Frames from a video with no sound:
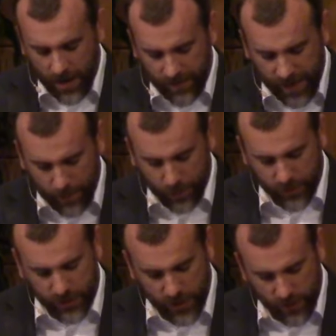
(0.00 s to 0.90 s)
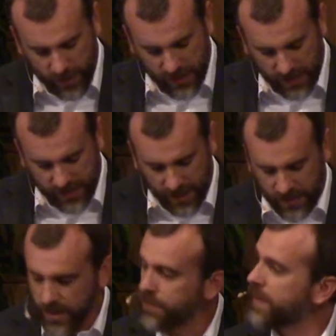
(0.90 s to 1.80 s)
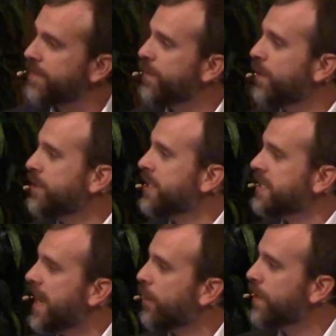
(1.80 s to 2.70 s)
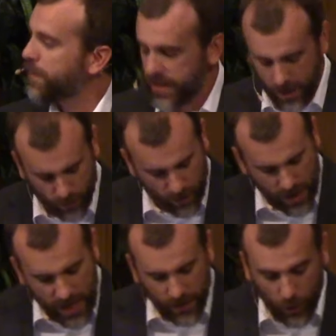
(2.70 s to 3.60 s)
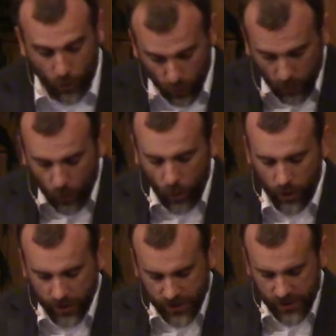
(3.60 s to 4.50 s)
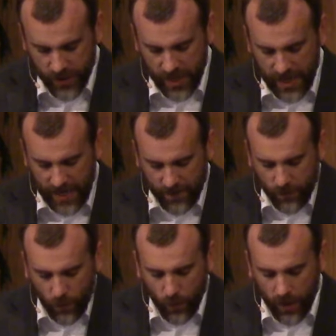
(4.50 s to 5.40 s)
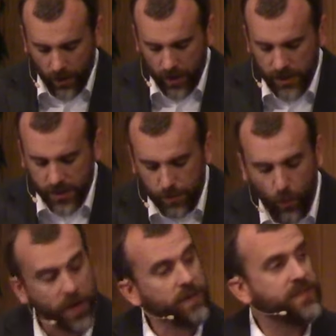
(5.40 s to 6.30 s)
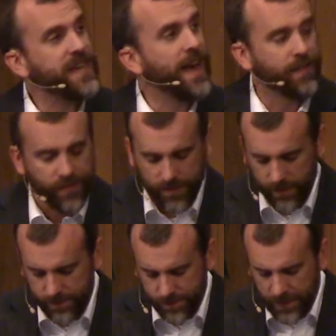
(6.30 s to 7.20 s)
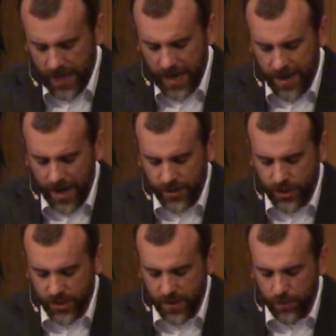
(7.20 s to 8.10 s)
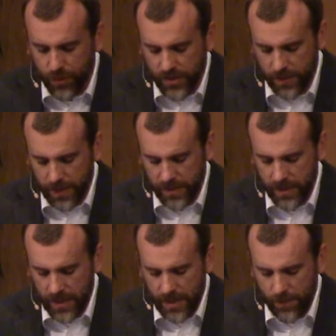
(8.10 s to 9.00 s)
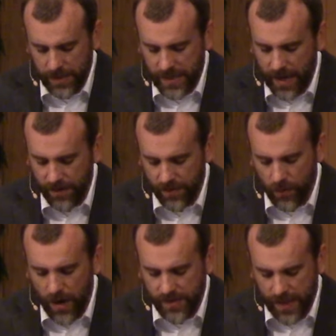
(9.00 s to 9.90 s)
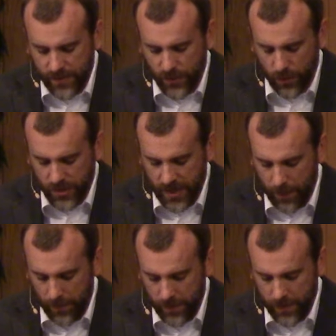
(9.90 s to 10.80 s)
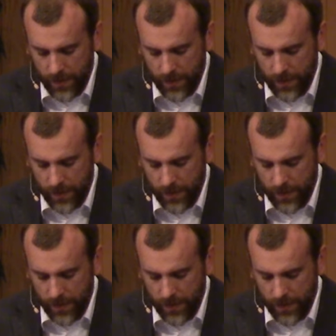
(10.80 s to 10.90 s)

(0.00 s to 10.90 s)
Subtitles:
of that person who has done something foolish and is now reaping their rewards, if you will, to the point of death. Not just imprisonment, but death. They're on death's doorstep.